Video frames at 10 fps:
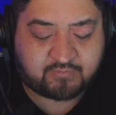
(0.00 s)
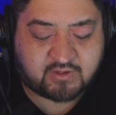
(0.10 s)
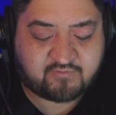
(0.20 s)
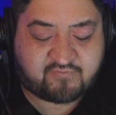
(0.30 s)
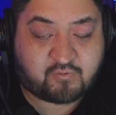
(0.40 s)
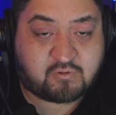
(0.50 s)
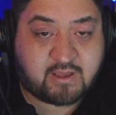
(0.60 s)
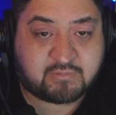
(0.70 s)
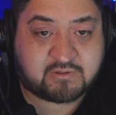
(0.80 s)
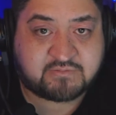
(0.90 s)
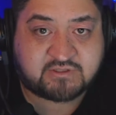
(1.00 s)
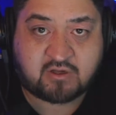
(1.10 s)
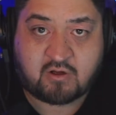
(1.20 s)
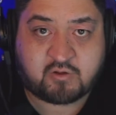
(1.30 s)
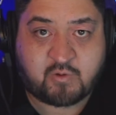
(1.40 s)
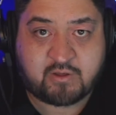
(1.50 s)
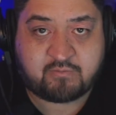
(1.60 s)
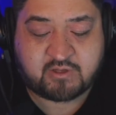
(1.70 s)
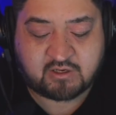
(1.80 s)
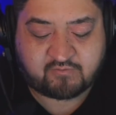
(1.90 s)
full emblems all the way,
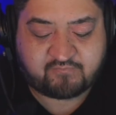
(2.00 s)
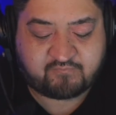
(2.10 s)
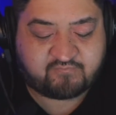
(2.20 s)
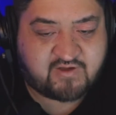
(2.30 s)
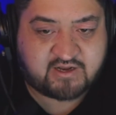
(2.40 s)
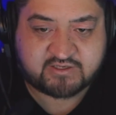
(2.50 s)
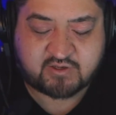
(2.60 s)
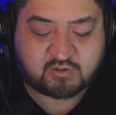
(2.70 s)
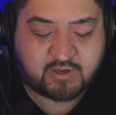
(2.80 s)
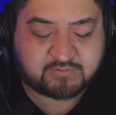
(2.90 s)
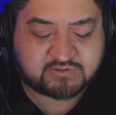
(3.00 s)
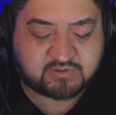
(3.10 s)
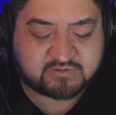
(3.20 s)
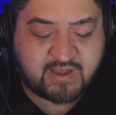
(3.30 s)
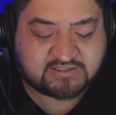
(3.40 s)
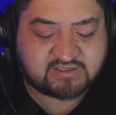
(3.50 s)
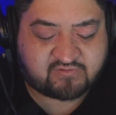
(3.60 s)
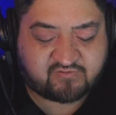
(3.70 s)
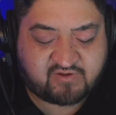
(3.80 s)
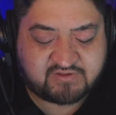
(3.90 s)
fed this all the way up, so it's max
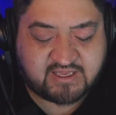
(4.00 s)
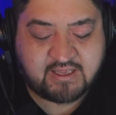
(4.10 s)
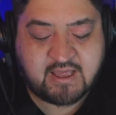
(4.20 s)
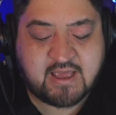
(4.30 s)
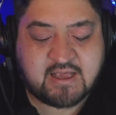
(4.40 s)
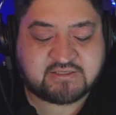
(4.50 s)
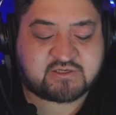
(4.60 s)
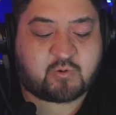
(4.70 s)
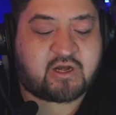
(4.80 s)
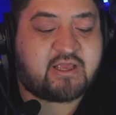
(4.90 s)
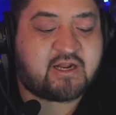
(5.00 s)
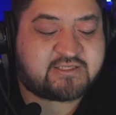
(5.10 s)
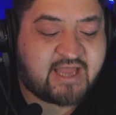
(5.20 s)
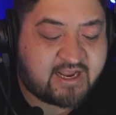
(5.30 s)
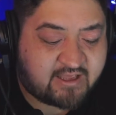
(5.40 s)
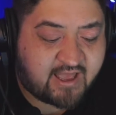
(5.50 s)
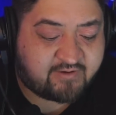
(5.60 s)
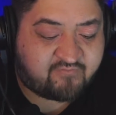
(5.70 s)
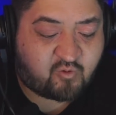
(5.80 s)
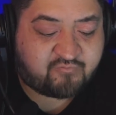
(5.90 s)
level at 50. So we're going to get attack
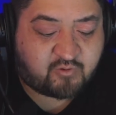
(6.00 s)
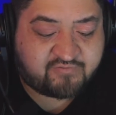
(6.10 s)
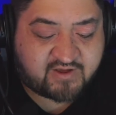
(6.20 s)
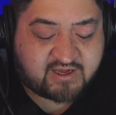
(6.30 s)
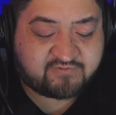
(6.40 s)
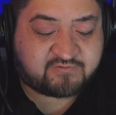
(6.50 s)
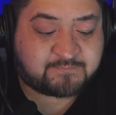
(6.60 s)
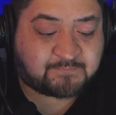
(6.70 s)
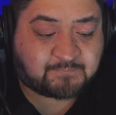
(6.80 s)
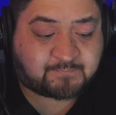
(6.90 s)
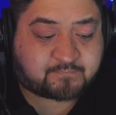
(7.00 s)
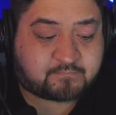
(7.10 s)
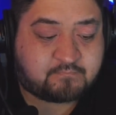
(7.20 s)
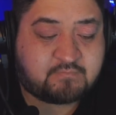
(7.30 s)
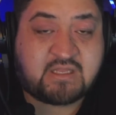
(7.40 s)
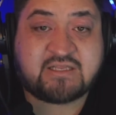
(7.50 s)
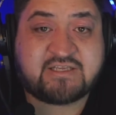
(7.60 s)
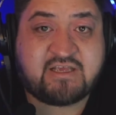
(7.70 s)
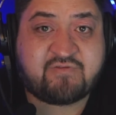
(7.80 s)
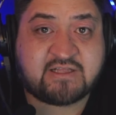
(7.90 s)
at 445,
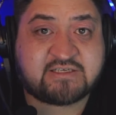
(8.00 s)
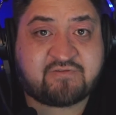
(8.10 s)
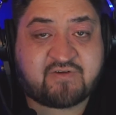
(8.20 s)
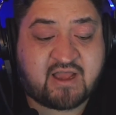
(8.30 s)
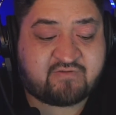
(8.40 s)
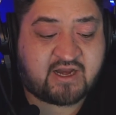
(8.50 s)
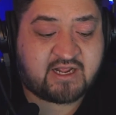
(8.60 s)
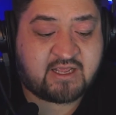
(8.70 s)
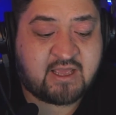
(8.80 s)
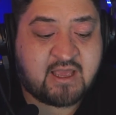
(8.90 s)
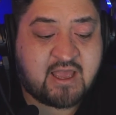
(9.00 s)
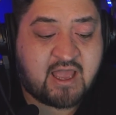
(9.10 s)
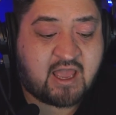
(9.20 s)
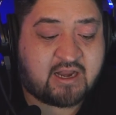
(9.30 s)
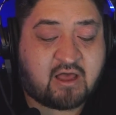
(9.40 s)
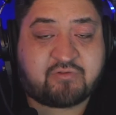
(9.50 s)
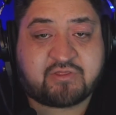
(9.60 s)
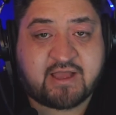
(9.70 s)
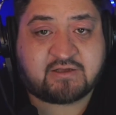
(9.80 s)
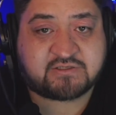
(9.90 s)
defense at 580, and health
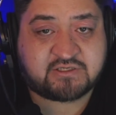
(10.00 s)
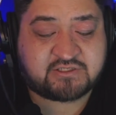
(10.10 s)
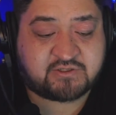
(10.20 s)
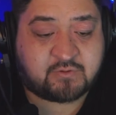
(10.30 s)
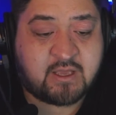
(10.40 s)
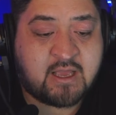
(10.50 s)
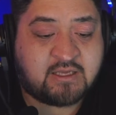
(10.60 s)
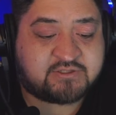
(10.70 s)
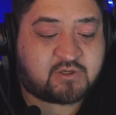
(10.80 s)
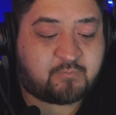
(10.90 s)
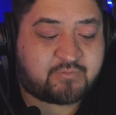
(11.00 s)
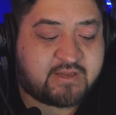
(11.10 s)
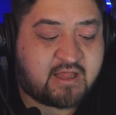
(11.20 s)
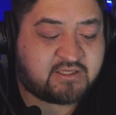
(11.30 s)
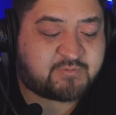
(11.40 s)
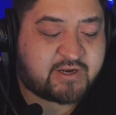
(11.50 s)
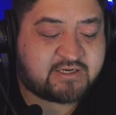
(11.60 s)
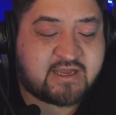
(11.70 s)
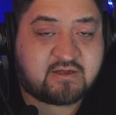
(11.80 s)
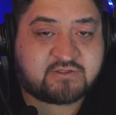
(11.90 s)
1002. So now let's break
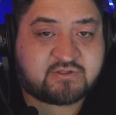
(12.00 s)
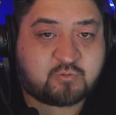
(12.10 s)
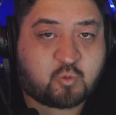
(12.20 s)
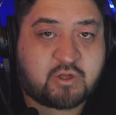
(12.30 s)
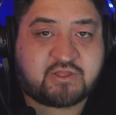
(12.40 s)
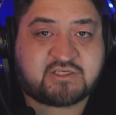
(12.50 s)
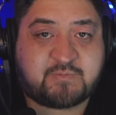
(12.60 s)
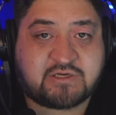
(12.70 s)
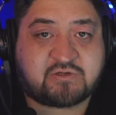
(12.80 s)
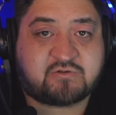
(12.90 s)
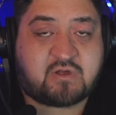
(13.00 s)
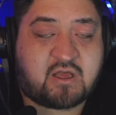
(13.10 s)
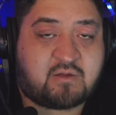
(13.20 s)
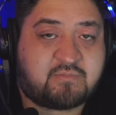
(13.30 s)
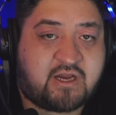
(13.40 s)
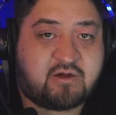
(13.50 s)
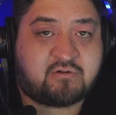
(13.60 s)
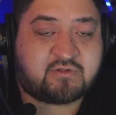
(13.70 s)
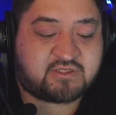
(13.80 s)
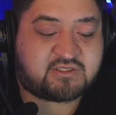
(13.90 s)
it down to what the special
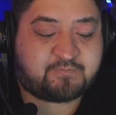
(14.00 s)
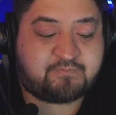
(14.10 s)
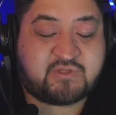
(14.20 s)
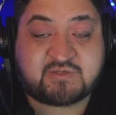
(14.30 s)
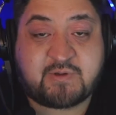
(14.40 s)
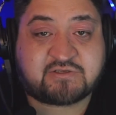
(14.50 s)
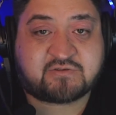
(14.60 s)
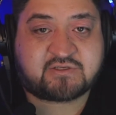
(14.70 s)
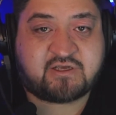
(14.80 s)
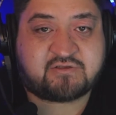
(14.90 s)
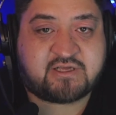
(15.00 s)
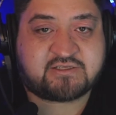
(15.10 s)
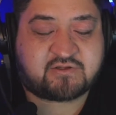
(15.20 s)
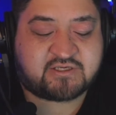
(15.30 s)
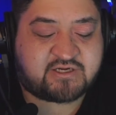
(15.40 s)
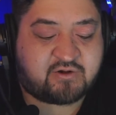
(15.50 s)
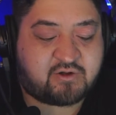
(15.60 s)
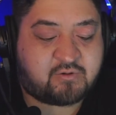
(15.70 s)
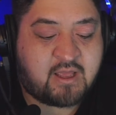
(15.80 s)
the special skill does on this hero.